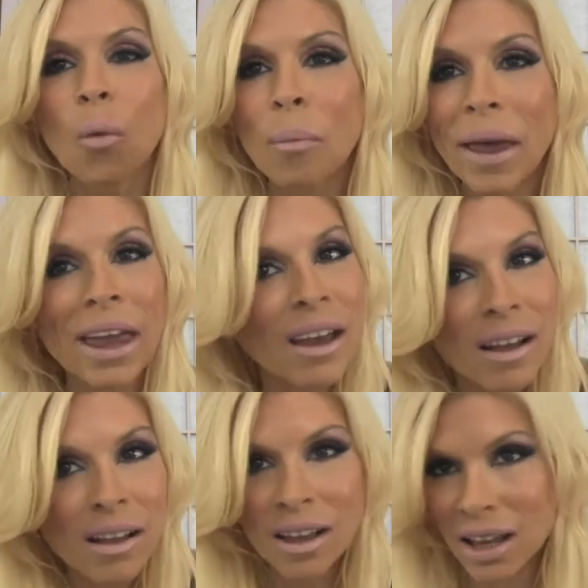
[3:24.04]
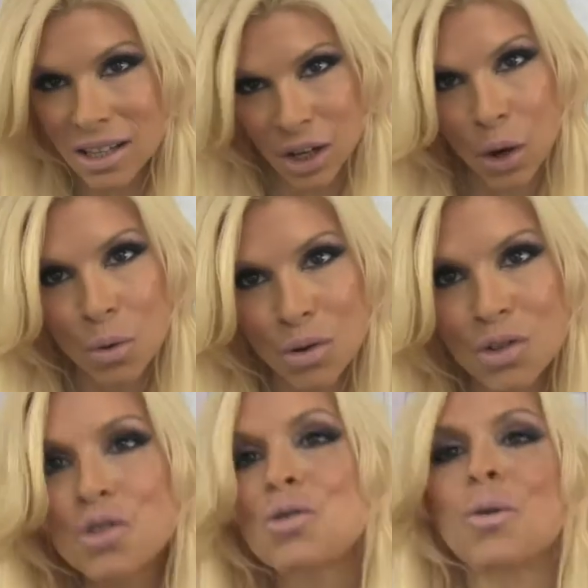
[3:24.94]
pale as a
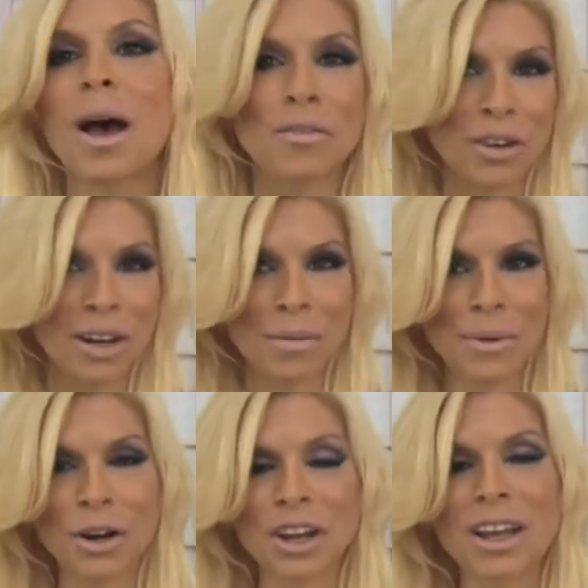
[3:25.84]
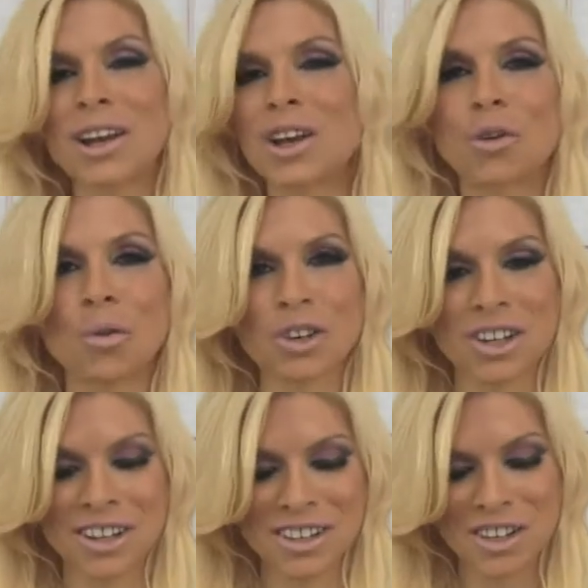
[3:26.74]
ghost to African American gorgeous.